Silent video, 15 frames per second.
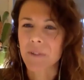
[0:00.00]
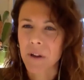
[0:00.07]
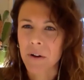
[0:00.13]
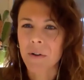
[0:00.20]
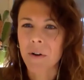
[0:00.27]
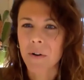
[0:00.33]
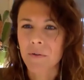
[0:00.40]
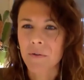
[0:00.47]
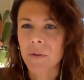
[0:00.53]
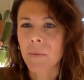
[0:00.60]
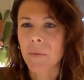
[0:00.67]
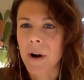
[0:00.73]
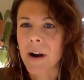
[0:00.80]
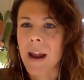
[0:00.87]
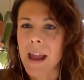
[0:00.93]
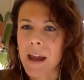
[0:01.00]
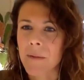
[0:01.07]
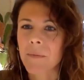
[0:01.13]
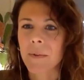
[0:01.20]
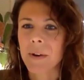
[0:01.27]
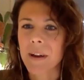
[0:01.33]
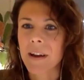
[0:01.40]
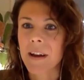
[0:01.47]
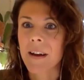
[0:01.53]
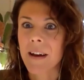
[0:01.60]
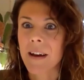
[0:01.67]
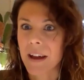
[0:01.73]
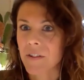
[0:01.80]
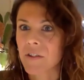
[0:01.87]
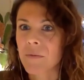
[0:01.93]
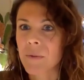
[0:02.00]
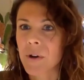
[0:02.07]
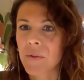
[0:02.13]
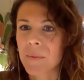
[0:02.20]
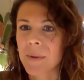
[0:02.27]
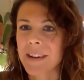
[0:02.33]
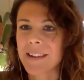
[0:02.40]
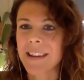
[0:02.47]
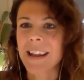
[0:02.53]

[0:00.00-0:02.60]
and grow from where I am at the moment?